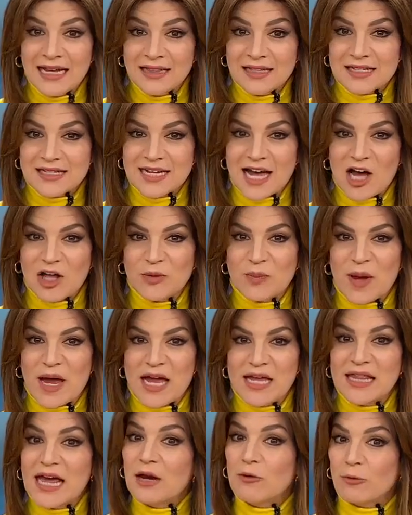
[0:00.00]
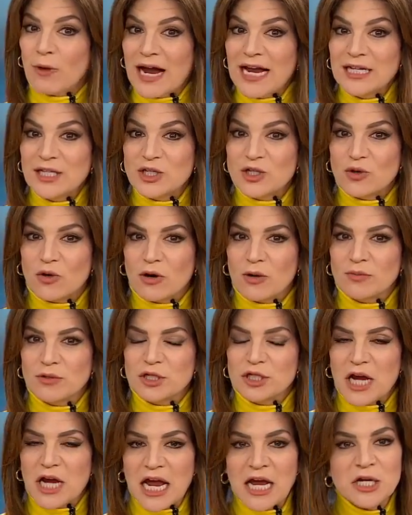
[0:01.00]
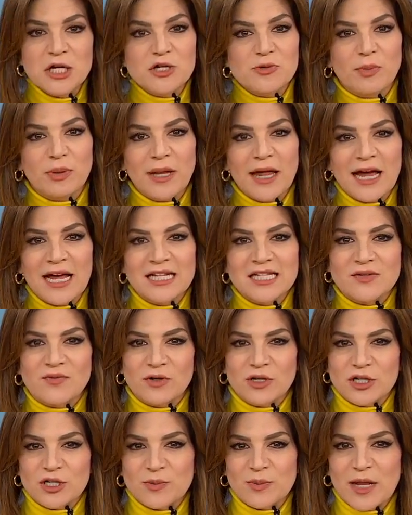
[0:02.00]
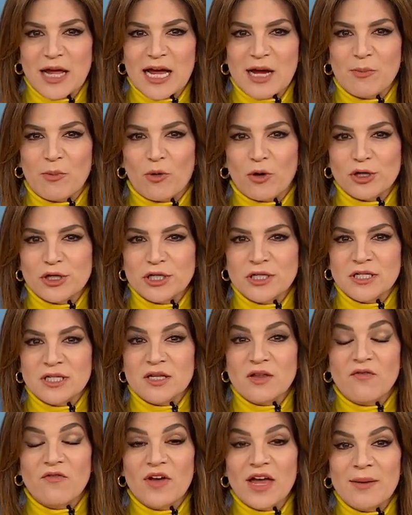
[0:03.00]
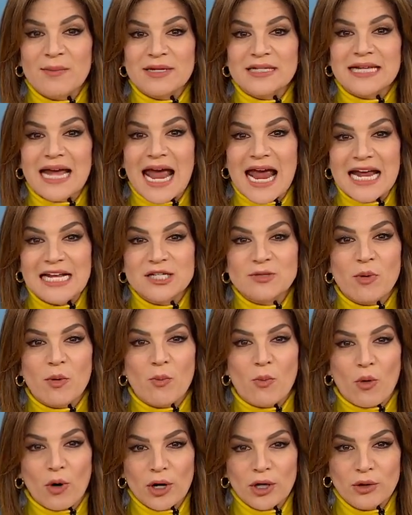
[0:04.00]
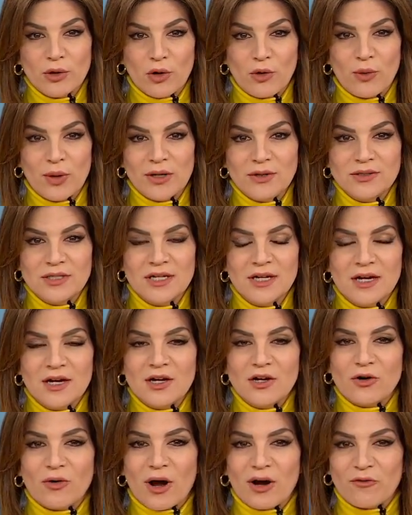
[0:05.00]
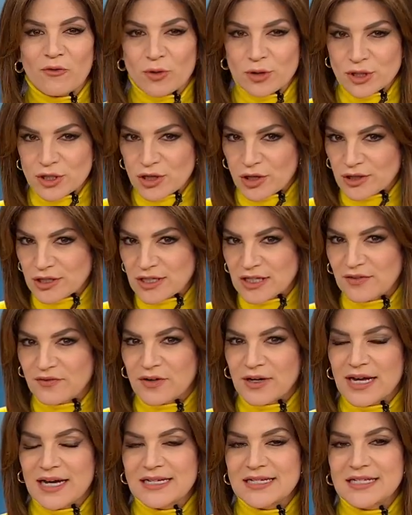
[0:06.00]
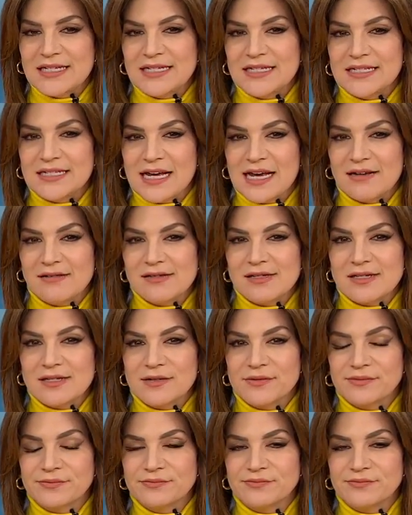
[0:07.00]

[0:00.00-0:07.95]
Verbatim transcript: In the South Bay, that rainstorm changed plans for displaying portions of the famous AIDS memorial quilt. KRON 4's Charles Clifford has the details.